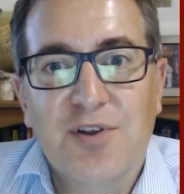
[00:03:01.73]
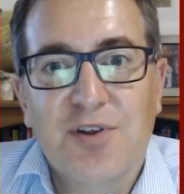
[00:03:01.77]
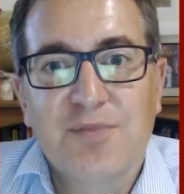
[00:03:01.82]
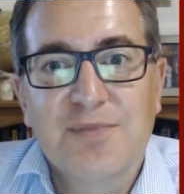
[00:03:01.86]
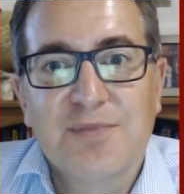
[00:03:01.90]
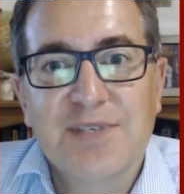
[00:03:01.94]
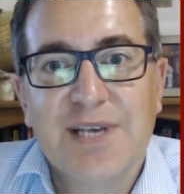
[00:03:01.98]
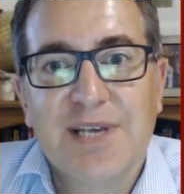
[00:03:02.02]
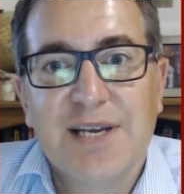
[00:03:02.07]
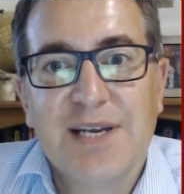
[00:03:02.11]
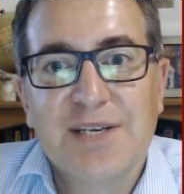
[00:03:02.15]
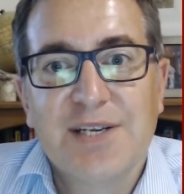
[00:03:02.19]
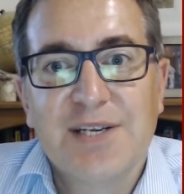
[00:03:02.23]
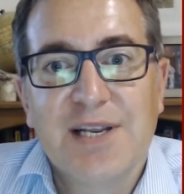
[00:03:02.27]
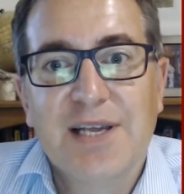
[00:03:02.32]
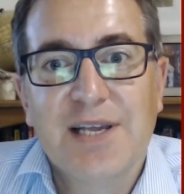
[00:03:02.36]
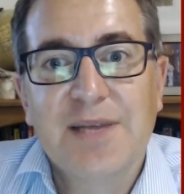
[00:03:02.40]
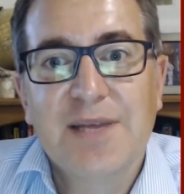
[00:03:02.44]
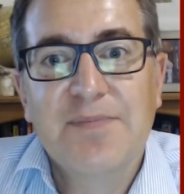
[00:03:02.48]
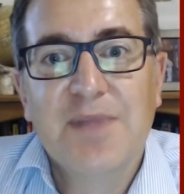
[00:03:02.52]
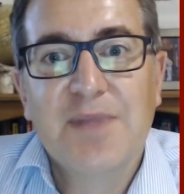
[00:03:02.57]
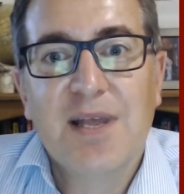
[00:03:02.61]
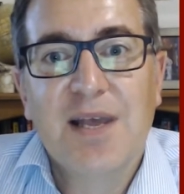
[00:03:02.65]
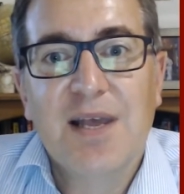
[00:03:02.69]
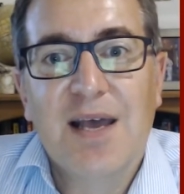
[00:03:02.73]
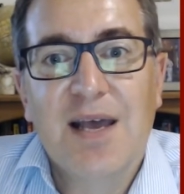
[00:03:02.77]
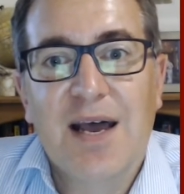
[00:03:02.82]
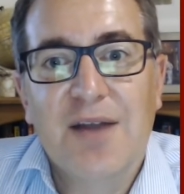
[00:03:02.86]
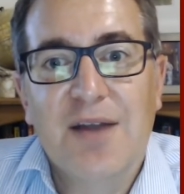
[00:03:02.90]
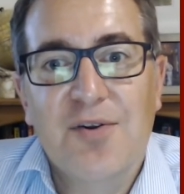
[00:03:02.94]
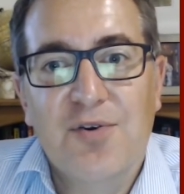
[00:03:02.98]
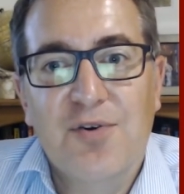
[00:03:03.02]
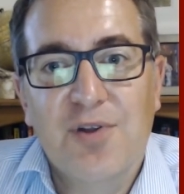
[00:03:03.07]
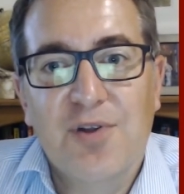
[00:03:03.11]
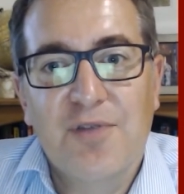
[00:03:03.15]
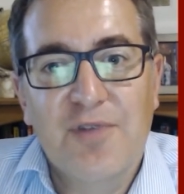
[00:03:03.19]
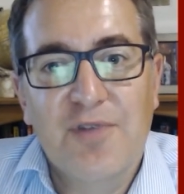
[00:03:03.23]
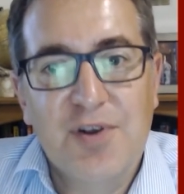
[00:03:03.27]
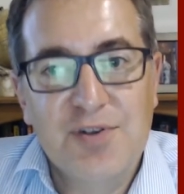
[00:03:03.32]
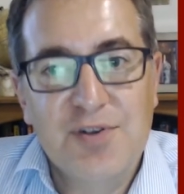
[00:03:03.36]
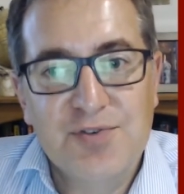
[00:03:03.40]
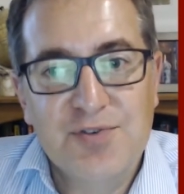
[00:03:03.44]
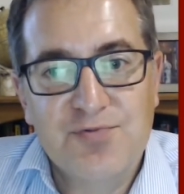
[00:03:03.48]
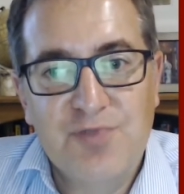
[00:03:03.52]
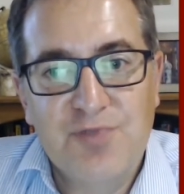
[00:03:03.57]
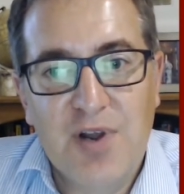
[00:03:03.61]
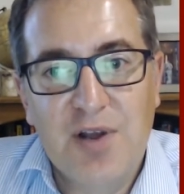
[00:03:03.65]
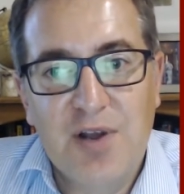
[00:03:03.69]
actually, and all of those
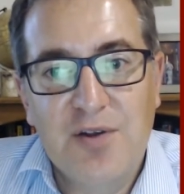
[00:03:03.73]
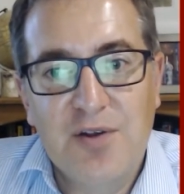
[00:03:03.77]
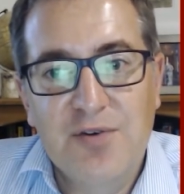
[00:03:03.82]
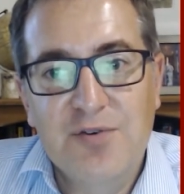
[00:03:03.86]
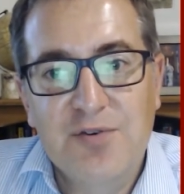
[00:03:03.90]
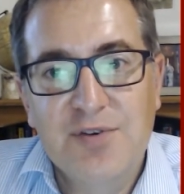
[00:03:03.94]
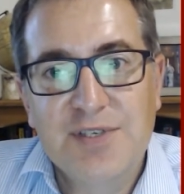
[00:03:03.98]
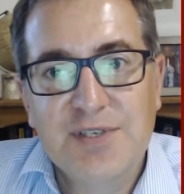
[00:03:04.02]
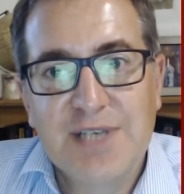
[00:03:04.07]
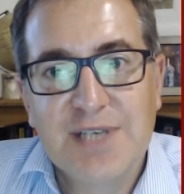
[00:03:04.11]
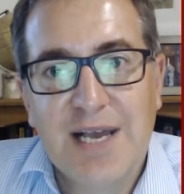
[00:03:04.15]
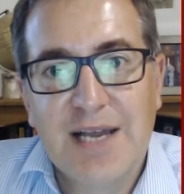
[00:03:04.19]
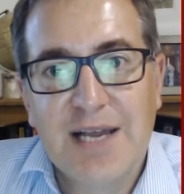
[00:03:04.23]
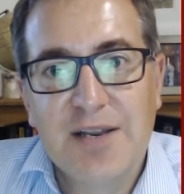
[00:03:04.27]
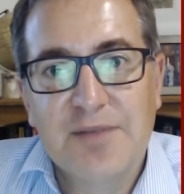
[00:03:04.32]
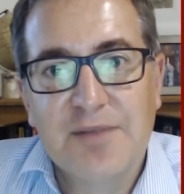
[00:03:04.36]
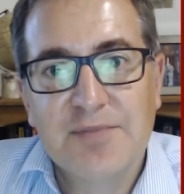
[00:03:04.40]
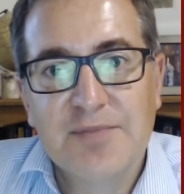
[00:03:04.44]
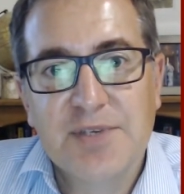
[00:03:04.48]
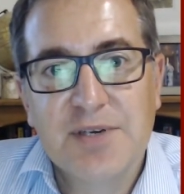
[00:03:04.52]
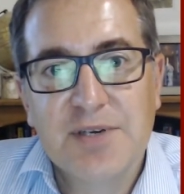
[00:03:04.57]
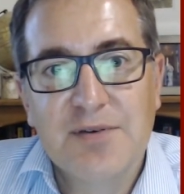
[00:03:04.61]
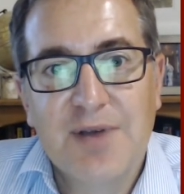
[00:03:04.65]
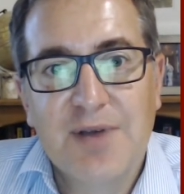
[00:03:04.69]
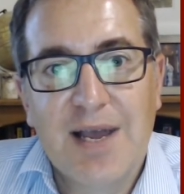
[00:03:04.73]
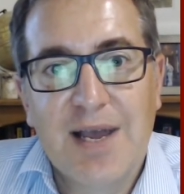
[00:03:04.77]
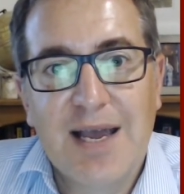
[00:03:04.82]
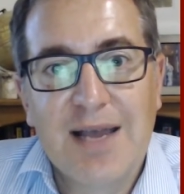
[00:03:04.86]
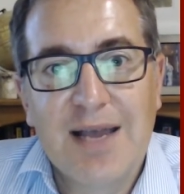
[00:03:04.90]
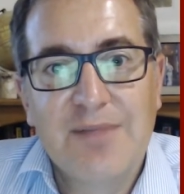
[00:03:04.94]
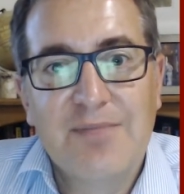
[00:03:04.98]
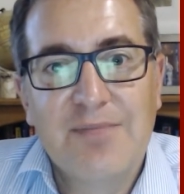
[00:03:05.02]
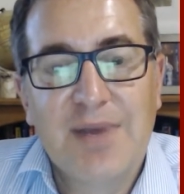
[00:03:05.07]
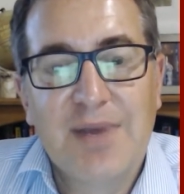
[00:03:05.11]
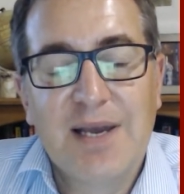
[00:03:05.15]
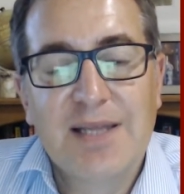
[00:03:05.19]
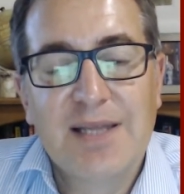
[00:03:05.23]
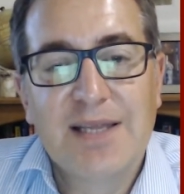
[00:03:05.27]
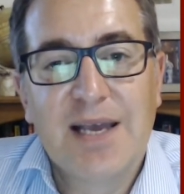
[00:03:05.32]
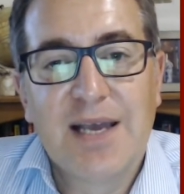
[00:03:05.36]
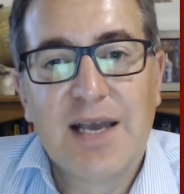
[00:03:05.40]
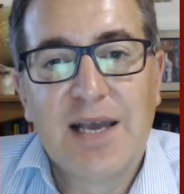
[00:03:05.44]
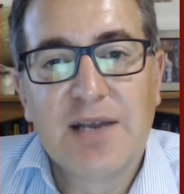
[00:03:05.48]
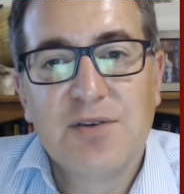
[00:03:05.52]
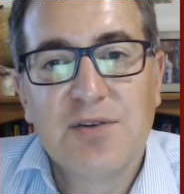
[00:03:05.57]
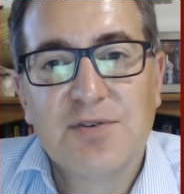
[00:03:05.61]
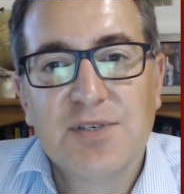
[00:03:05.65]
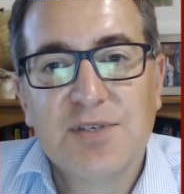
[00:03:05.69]
rows add up to, and my
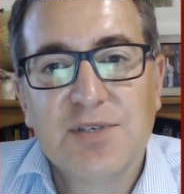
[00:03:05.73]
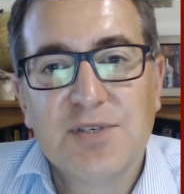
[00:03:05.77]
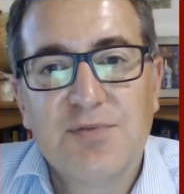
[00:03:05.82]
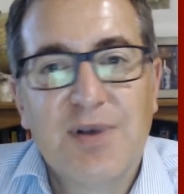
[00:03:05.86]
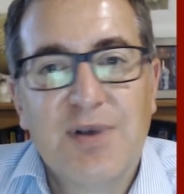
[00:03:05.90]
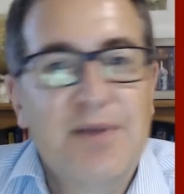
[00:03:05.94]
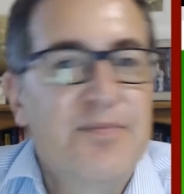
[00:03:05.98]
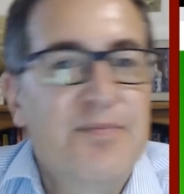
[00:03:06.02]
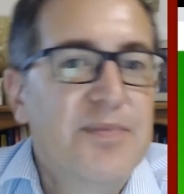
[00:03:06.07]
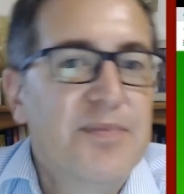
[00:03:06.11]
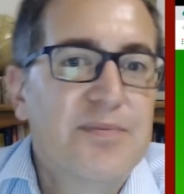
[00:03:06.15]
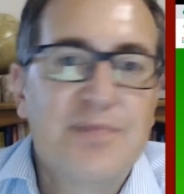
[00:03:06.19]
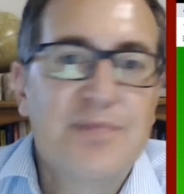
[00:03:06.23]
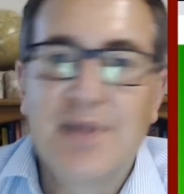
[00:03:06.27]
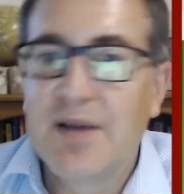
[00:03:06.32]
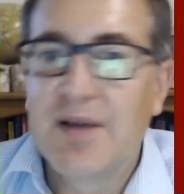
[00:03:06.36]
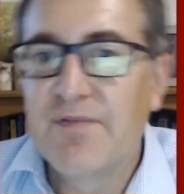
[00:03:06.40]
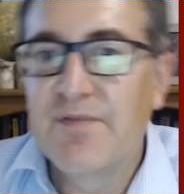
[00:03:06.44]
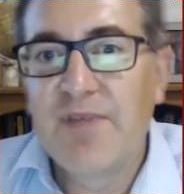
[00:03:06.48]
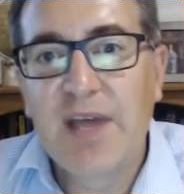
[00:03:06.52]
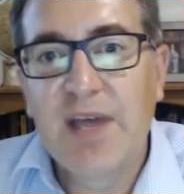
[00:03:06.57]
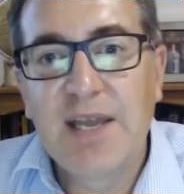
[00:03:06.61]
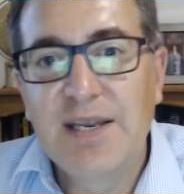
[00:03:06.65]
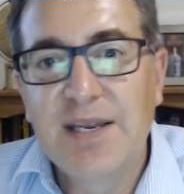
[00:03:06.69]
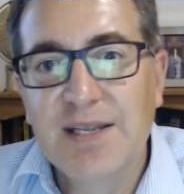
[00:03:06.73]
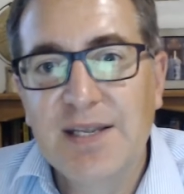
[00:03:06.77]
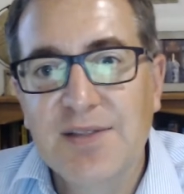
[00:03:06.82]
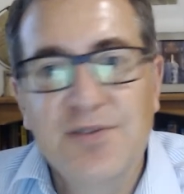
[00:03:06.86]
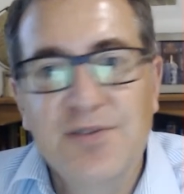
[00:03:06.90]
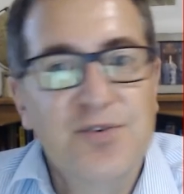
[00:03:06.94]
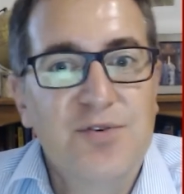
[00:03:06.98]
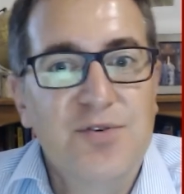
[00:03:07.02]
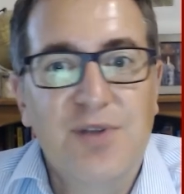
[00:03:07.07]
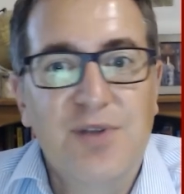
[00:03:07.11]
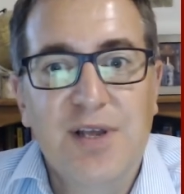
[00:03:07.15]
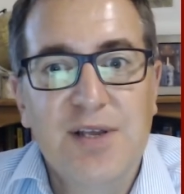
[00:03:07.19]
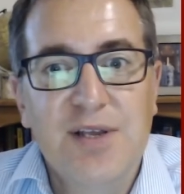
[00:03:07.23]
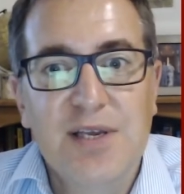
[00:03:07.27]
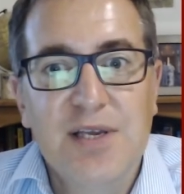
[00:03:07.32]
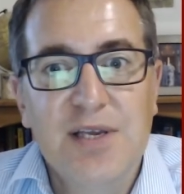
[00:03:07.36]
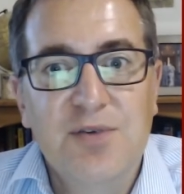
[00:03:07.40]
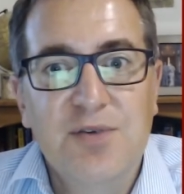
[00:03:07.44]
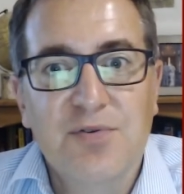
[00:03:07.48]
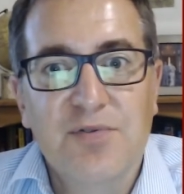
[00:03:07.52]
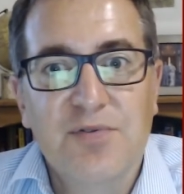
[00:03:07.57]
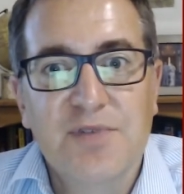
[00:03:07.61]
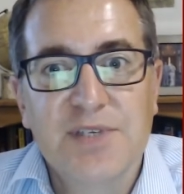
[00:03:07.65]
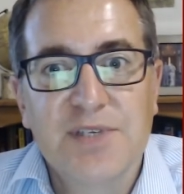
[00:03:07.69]
diagonals as well. Now, they didn't all
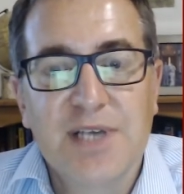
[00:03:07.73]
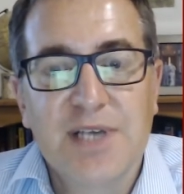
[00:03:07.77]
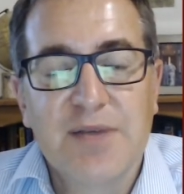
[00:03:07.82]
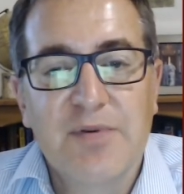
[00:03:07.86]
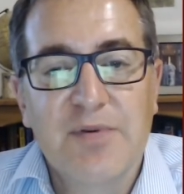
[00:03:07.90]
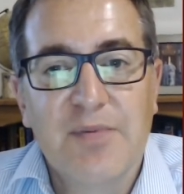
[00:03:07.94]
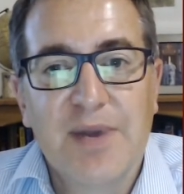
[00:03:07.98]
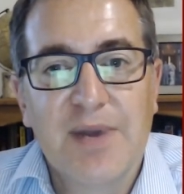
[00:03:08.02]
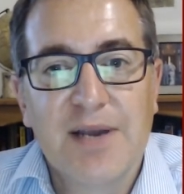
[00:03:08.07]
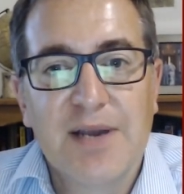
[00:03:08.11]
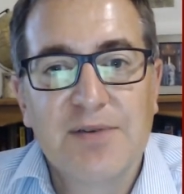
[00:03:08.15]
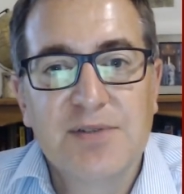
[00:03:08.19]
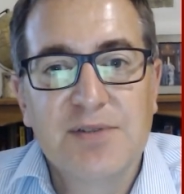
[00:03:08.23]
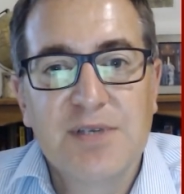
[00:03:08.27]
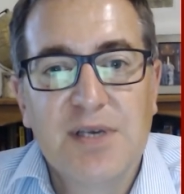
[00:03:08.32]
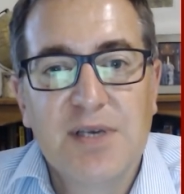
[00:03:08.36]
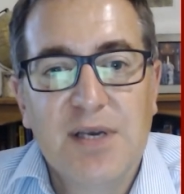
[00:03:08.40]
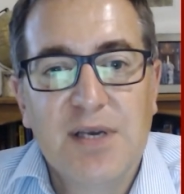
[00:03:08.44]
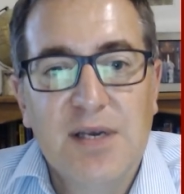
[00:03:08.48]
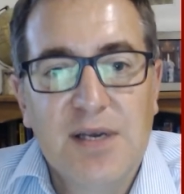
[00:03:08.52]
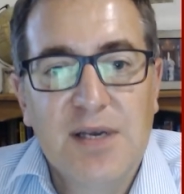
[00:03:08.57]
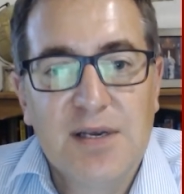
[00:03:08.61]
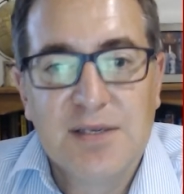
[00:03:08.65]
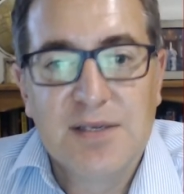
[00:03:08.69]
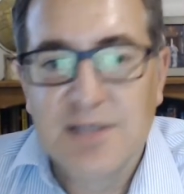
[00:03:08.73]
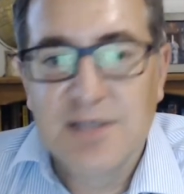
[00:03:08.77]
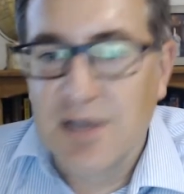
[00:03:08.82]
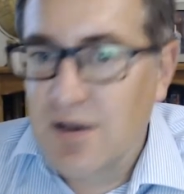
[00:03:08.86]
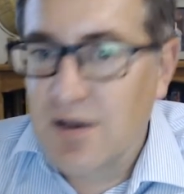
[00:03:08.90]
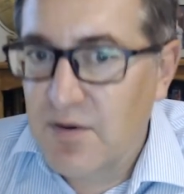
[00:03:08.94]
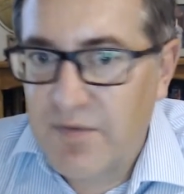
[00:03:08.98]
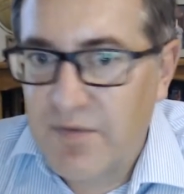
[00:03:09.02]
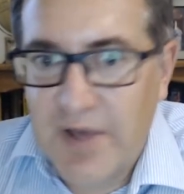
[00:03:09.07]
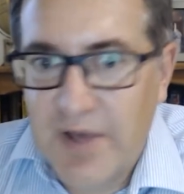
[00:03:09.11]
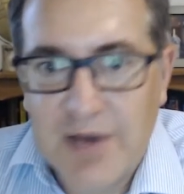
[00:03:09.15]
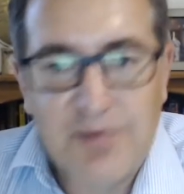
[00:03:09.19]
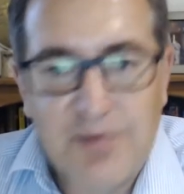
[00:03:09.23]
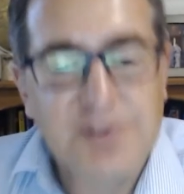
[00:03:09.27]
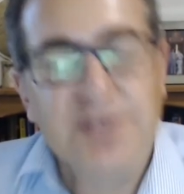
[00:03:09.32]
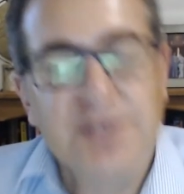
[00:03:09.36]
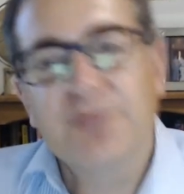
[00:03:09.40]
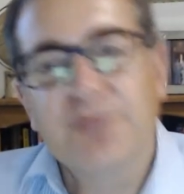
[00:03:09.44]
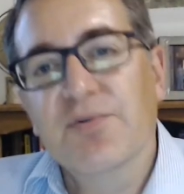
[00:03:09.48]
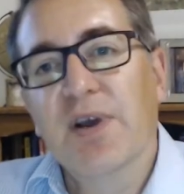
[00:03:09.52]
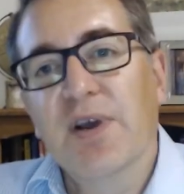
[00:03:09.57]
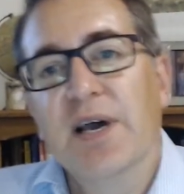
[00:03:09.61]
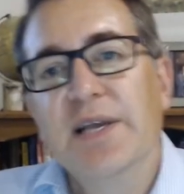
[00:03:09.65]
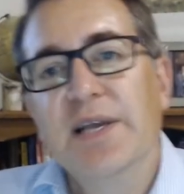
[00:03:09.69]
equal the same amount, so that wasn't
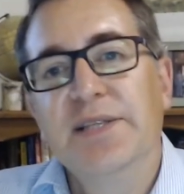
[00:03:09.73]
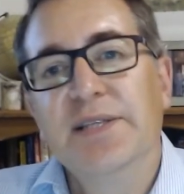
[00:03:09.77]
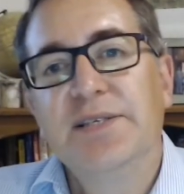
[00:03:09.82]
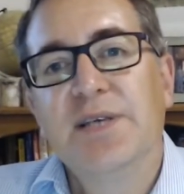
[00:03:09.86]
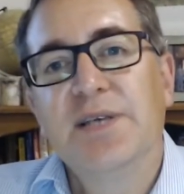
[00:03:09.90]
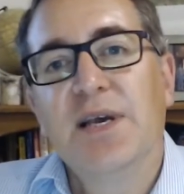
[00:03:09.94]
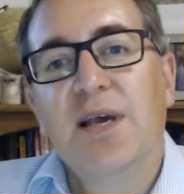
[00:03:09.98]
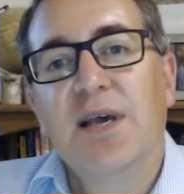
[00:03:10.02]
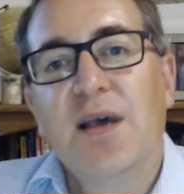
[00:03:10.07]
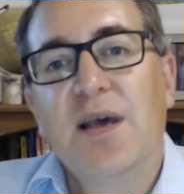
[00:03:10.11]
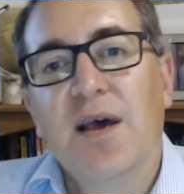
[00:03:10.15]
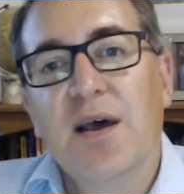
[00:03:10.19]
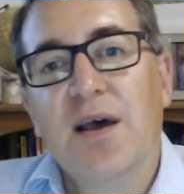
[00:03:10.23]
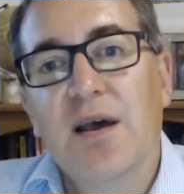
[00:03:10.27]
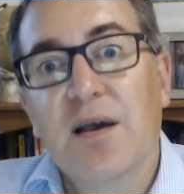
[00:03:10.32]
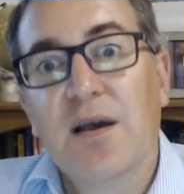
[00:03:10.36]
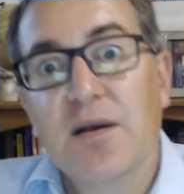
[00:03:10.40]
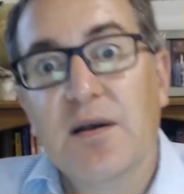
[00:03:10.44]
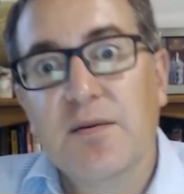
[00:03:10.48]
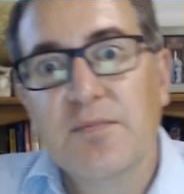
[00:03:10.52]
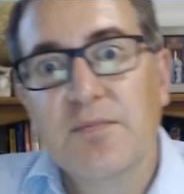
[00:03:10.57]
right. So